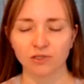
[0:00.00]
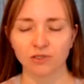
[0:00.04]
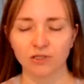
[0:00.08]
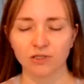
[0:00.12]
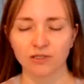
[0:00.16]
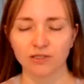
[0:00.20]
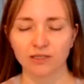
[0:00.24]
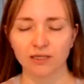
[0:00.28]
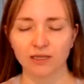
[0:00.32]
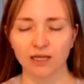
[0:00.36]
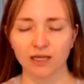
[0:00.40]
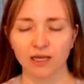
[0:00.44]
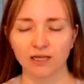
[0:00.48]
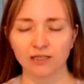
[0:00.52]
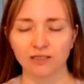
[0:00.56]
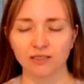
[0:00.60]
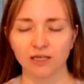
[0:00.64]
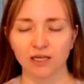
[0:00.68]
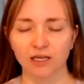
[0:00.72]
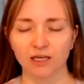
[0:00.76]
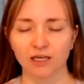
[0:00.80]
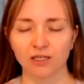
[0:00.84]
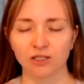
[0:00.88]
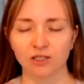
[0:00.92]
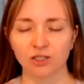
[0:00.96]
Just
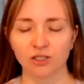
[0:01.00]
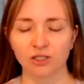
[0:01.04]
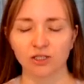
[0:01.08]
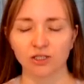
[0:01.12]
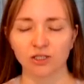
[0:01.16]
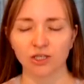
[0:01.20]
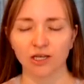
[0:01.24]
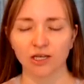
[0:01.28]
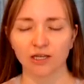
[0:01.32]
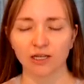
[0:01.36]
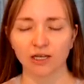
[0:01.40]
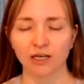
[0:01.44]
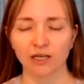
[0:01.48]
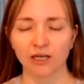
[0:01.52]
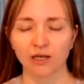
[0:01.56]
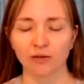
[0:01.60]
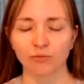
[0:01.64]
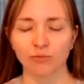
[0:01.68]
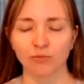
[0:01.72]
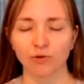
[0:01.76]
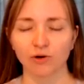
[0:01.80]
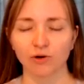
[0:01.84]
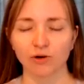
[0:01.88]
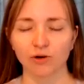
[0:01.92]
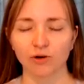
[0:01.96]
letting it gently
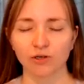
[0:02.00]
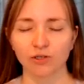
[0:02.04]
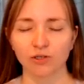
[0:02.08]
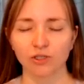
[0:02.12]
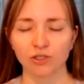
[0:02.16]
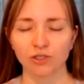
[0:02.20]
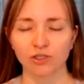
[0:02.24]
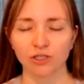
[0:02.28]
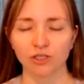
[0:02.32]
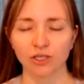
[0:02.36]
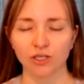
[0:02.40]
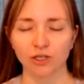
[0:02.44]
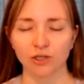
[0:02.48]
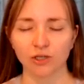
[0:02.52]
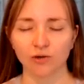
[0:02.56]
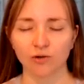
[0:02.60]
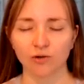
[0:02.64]
emerge in